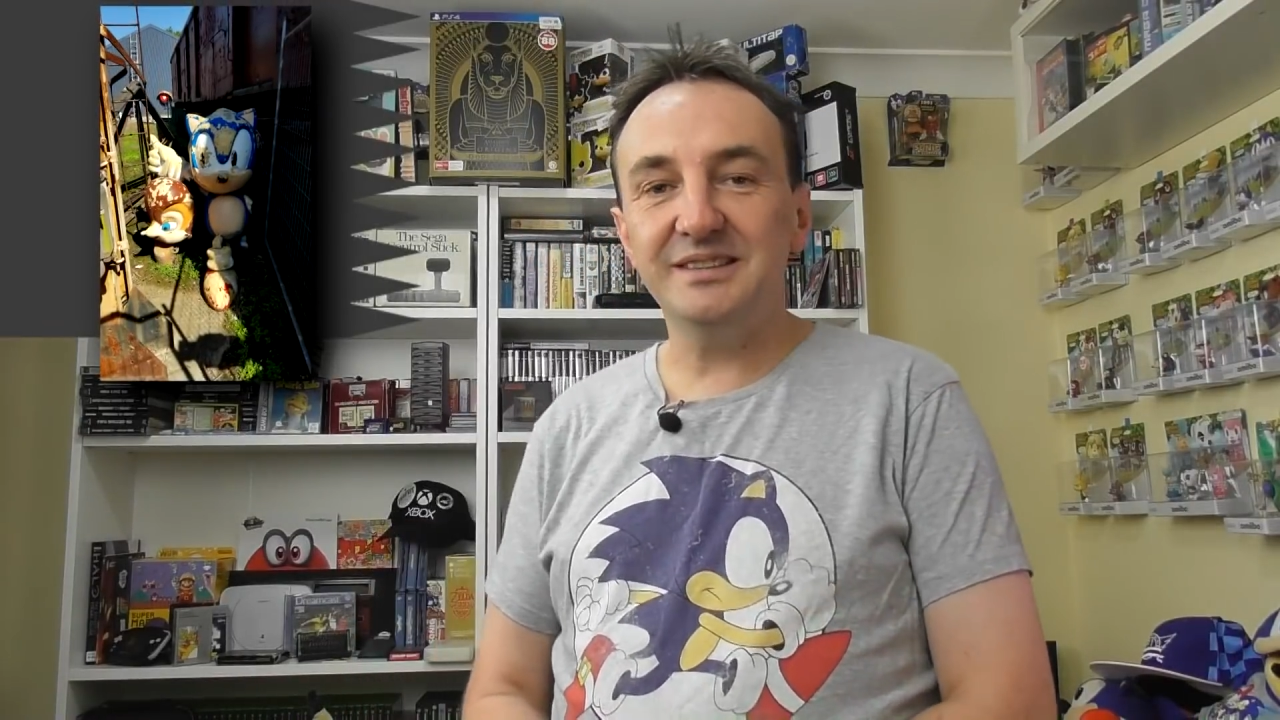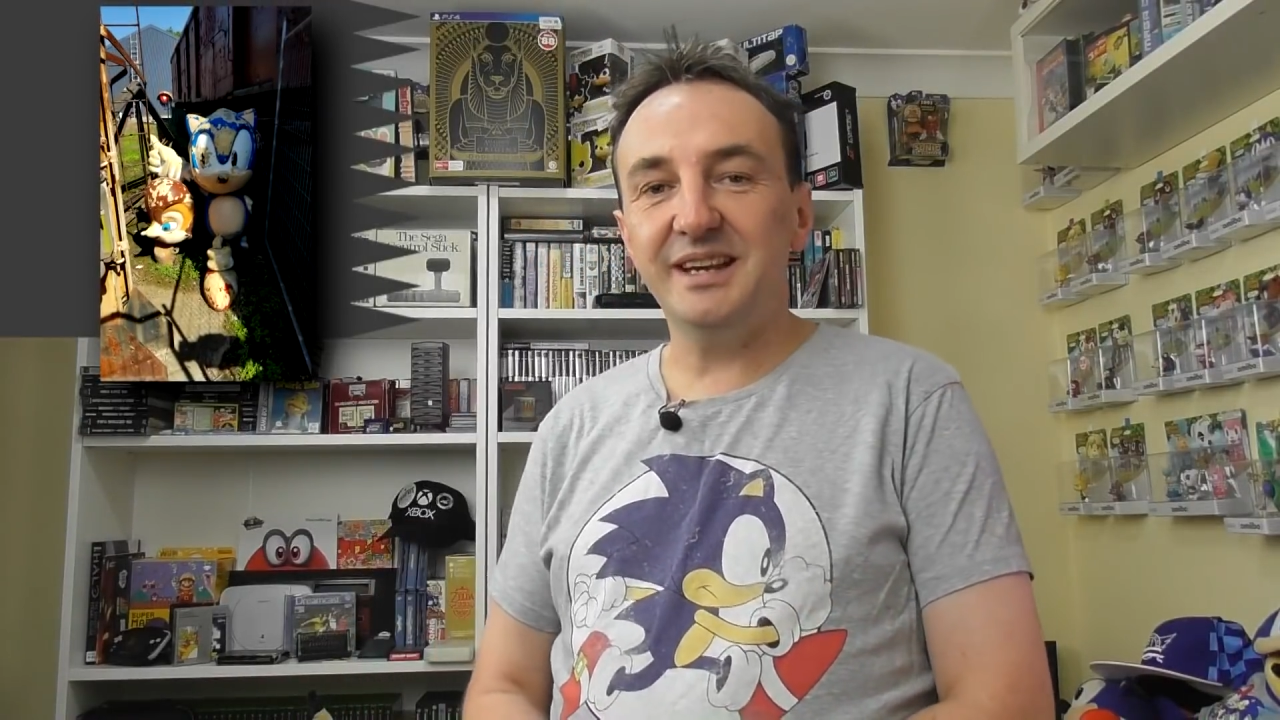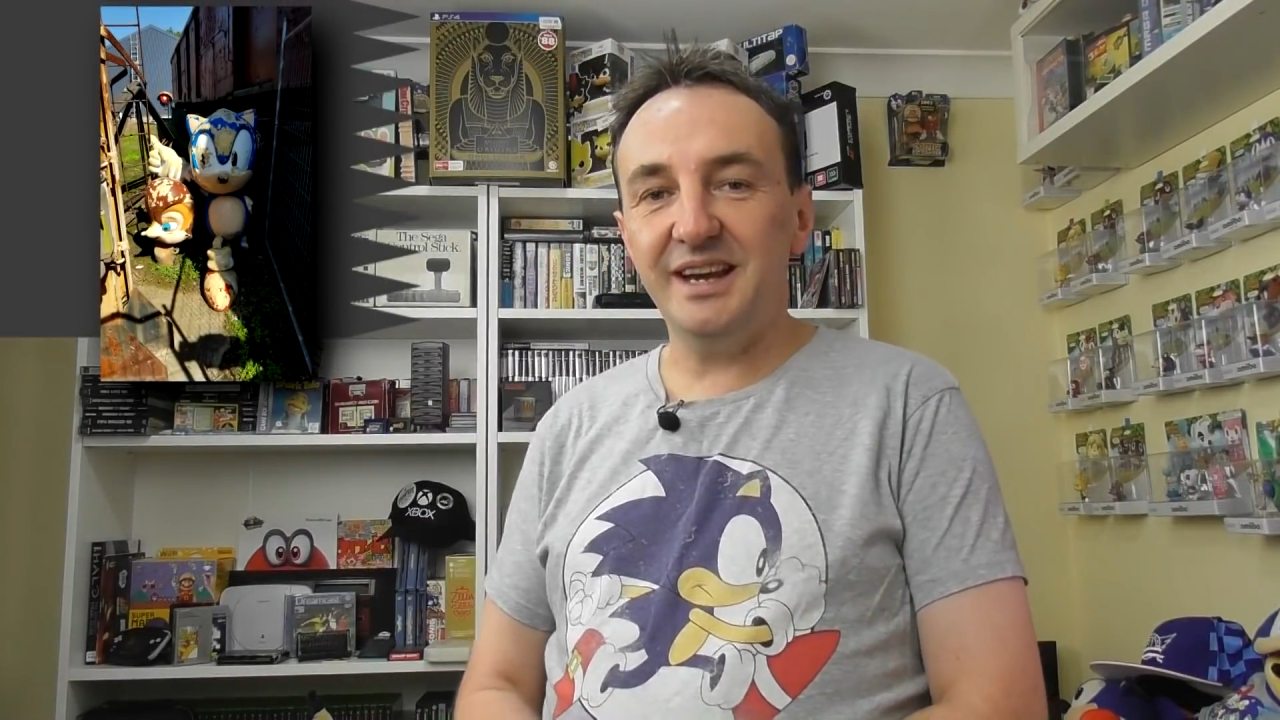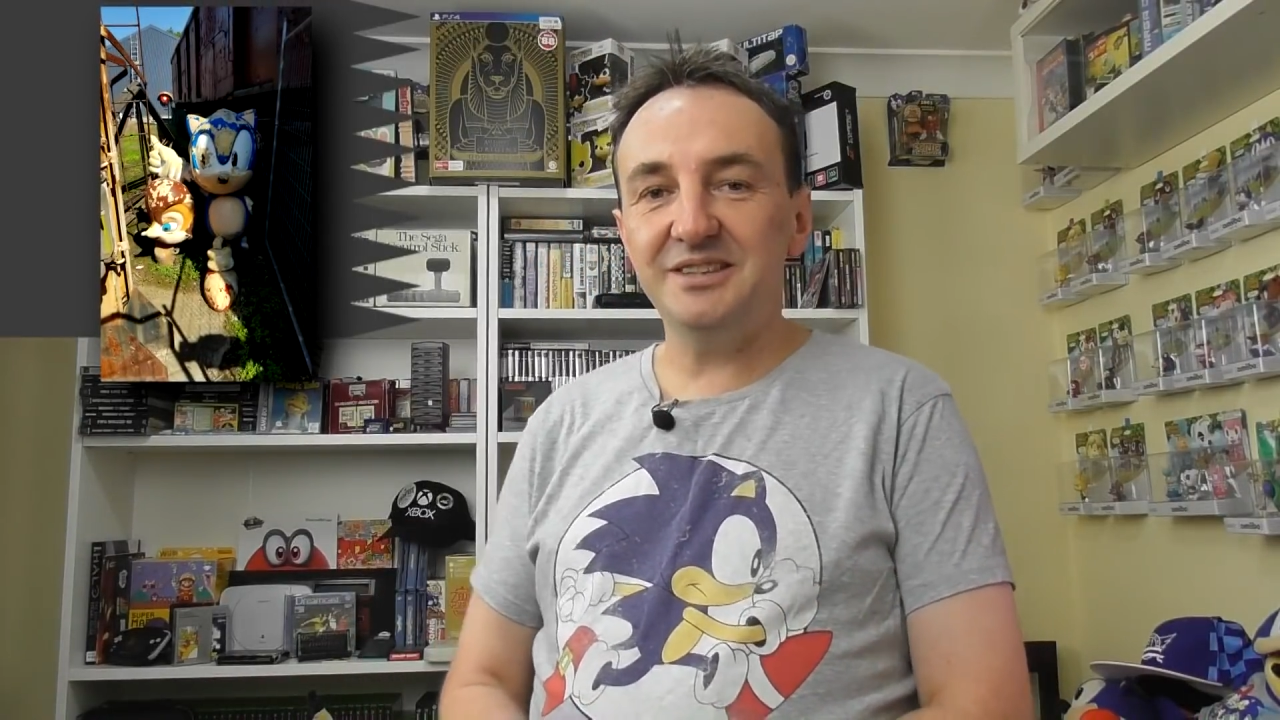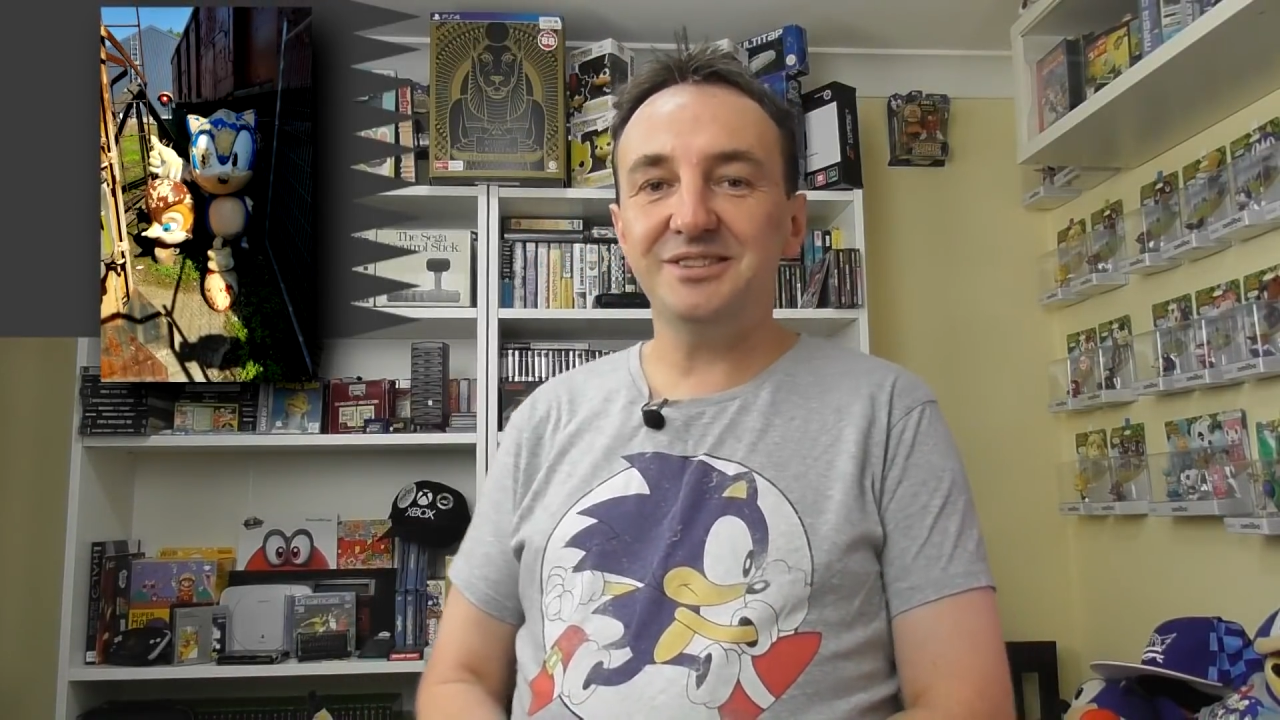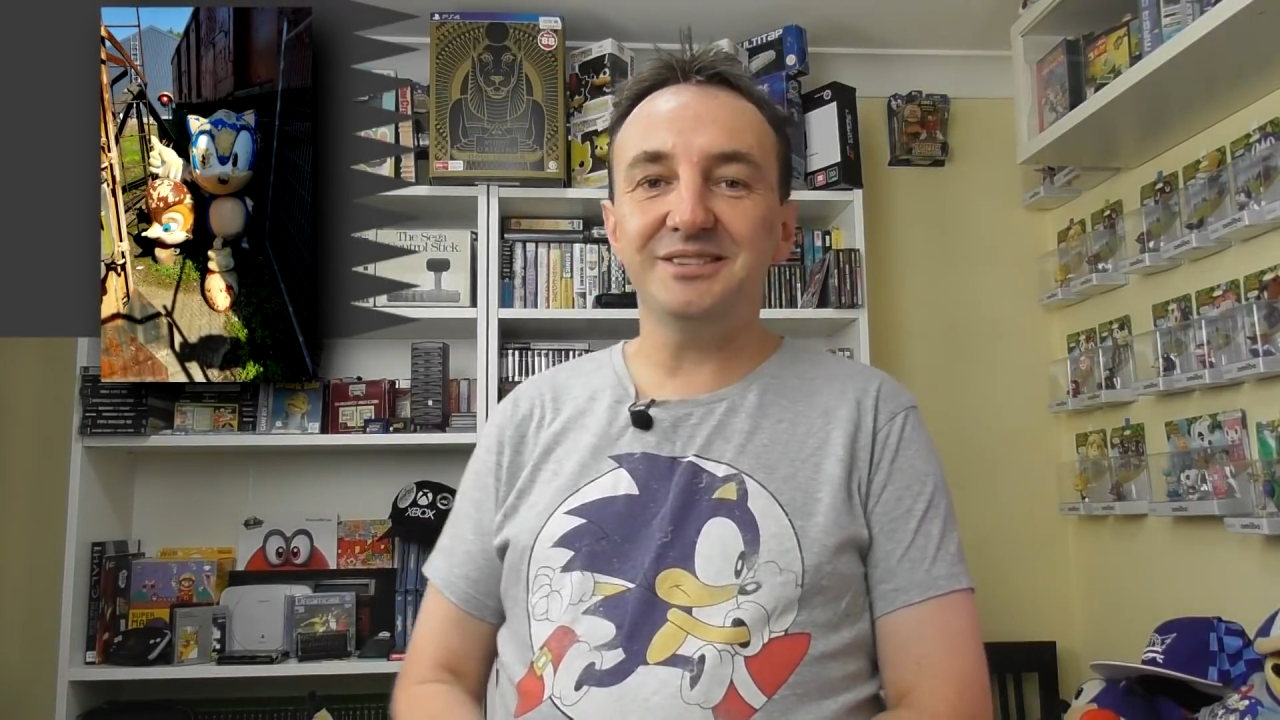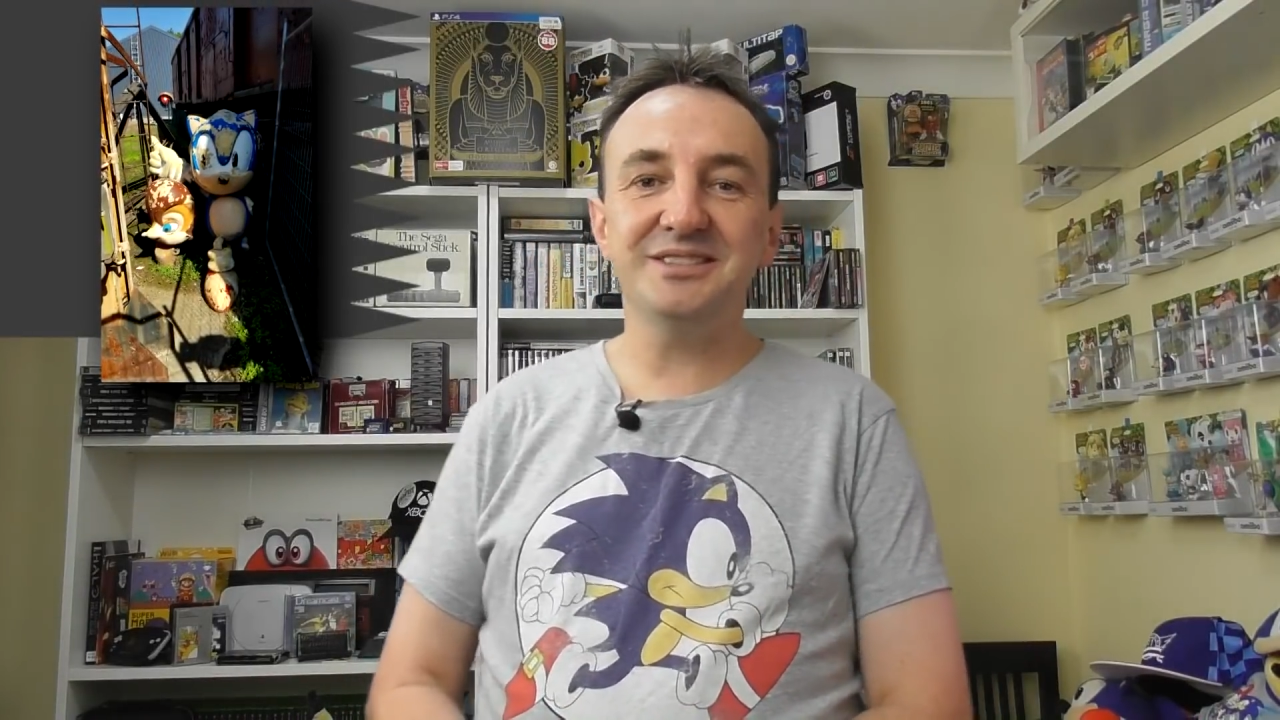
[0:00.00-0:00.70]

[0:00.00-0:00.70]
the Hedgehog